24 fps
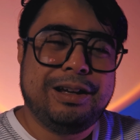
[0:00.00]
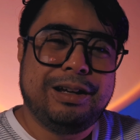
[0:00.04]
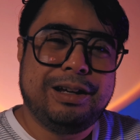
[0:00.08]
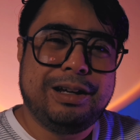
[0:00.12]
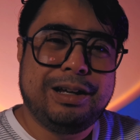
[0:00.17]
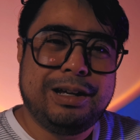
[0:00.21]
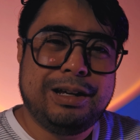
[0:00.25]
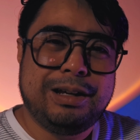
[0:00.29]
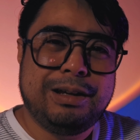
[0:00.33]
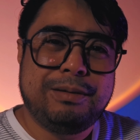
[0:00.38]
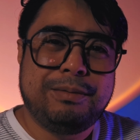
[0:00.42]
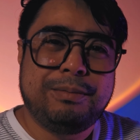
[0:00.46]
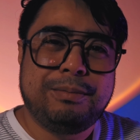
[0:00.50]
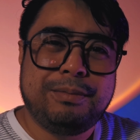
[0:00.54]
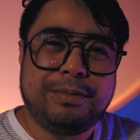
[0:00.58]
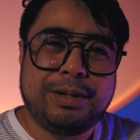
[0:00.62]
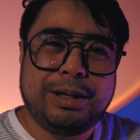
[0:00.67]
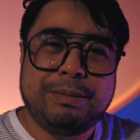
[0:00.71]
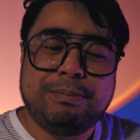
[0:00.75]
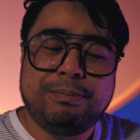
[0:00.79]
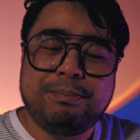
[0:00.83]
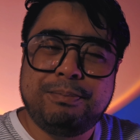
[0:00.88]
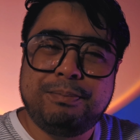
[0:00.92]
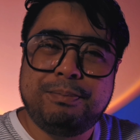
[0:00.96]

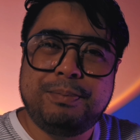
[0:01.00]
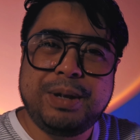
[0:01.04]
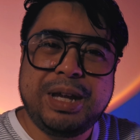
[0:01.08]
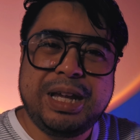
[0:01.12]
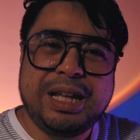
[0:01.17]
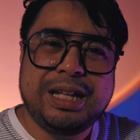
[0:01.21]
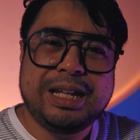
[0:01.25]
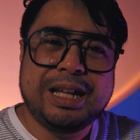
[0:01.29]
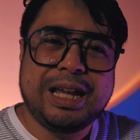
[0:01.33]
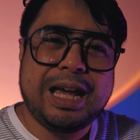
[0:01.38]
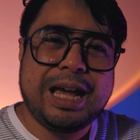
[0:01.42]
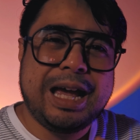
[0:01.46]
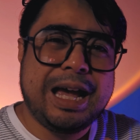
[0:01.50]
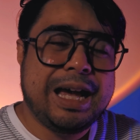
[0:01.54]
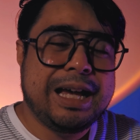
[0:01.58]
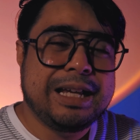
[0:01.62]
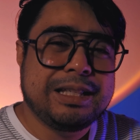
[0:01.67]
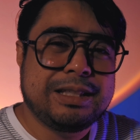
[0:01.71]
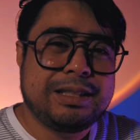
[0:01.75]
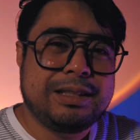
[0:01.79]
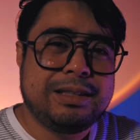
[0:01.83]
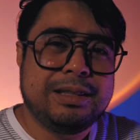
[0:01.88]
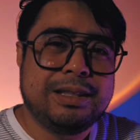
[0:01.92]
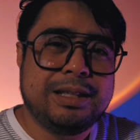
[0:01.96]
I've been
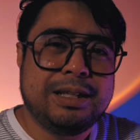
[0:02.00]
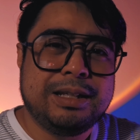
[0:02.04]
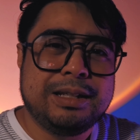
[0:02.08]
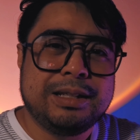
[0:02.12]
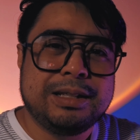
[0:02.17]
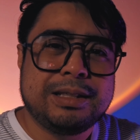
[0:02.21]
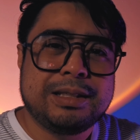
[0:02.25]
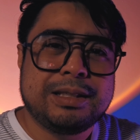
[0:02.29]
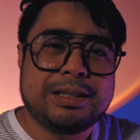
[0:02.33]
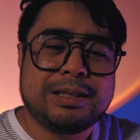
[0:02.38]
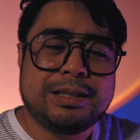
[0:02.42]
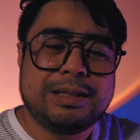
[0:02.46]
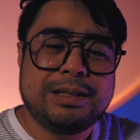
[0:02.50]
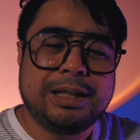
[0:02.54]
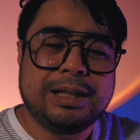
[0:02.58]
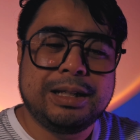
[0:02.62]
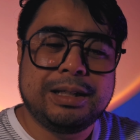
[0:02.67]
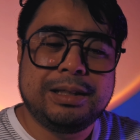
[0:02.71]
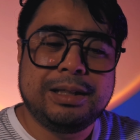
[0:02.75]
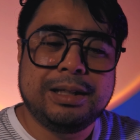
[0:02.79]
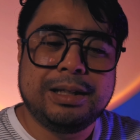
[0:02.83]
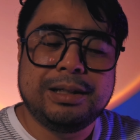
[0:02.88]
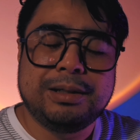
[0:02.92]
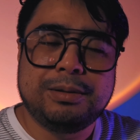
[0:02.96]
asked this,
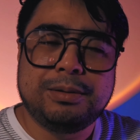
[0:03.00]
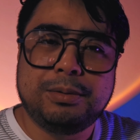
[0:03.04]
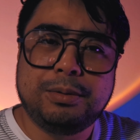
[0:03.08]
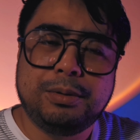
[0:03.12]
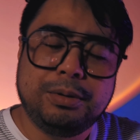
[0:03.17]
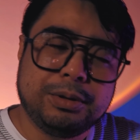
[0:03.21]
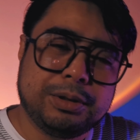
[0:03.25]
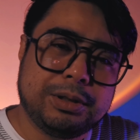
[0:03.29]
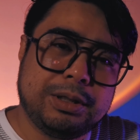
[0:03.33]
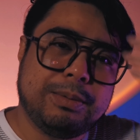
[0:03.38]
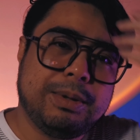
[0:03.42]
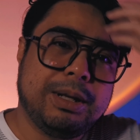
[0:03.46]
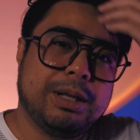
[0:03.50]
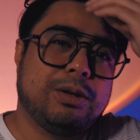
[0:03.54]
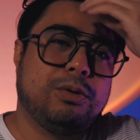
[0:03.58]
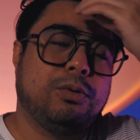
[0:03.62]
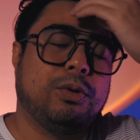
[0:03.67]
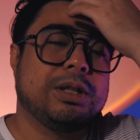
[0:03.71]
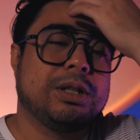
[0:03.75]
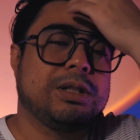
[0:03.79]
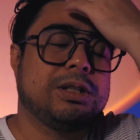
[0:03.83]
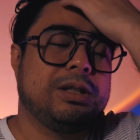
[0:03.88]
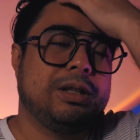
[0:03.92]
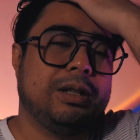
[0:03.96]
like, the ultimate
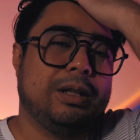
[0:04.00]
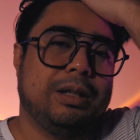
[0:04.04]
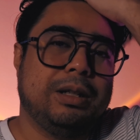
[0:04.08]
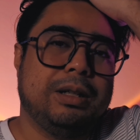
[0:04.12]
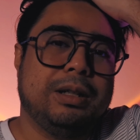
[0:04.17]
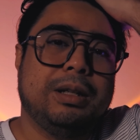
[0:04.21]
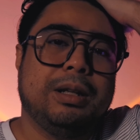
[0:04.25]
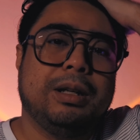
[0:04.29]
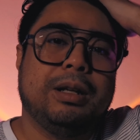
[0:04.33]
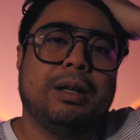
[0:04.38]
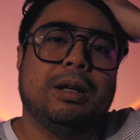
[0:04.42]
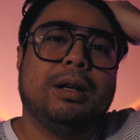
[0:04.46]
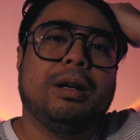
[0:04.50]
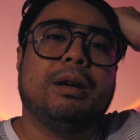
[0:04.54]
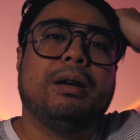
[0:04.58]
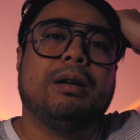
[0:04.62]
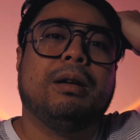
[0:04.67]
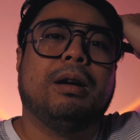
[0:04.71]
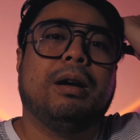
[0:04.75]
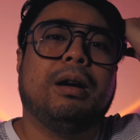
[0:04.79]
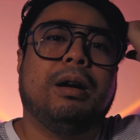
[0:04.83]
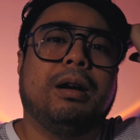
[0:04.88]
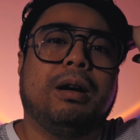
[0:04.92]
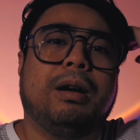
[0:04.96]
question
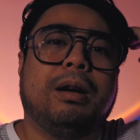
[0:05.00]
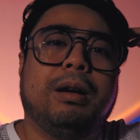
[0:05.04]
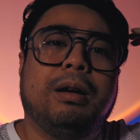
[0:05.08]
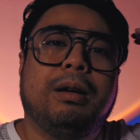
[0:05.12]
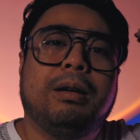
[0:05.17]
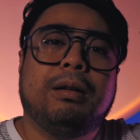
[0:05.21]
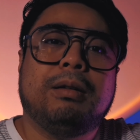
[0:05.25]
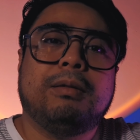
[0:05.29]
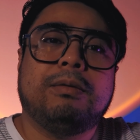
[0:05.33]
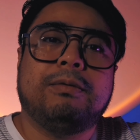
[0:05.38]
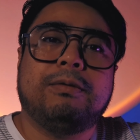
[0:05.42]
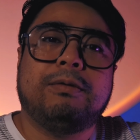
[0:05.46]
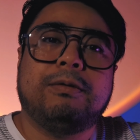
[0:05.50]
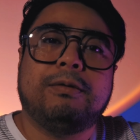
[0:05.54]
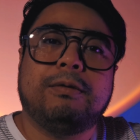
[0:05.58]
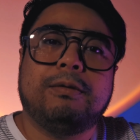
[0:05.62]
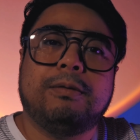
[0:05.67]
of